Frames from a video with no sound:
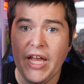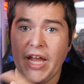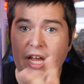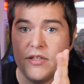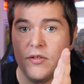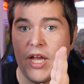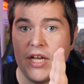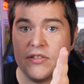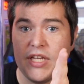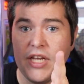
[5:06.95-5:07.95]
And
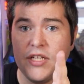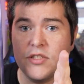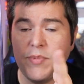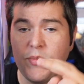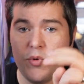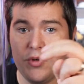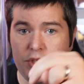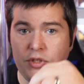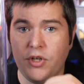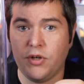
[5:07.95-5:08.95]
as kids, people
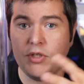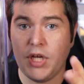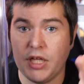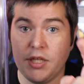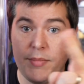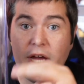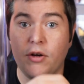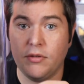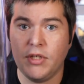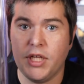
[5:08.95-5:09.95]
would, cut them
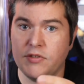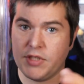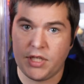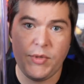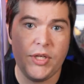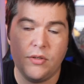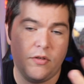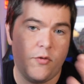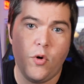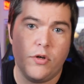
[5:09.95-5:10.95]
out and send them in,
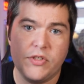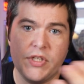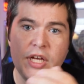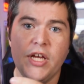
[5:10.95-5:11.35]
of course.